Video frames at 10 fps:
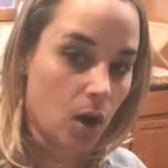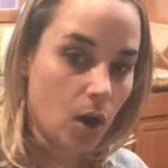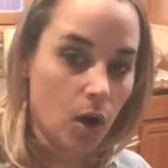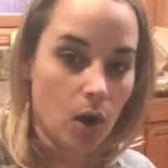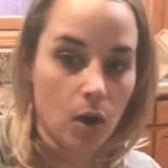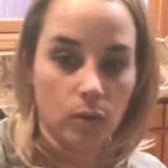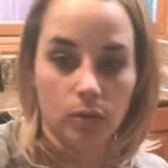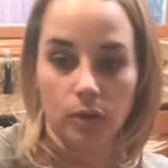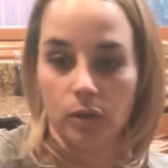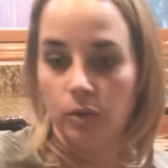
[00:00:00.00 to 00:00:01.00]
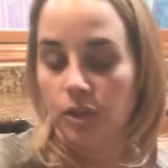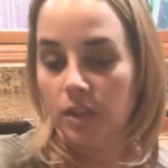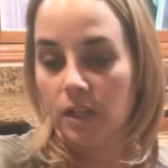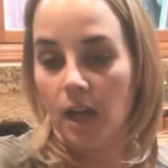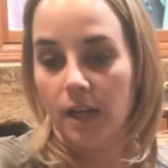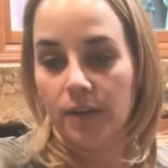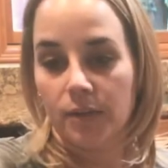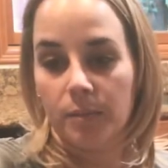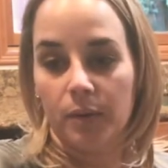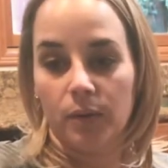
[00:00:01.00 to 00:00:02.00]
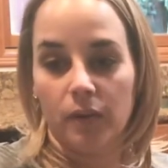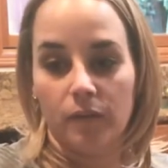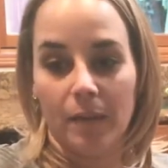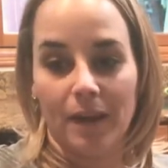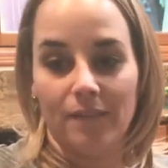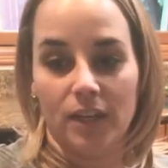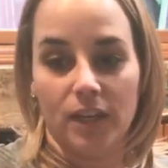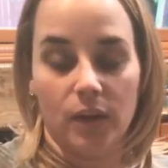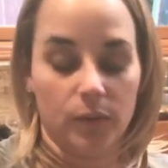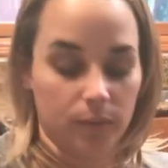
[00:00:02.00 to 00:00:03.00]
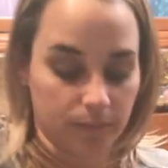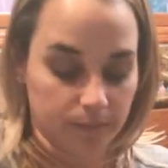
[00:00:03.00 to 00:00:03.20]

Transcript: oh, look who just got here in the middle of my video.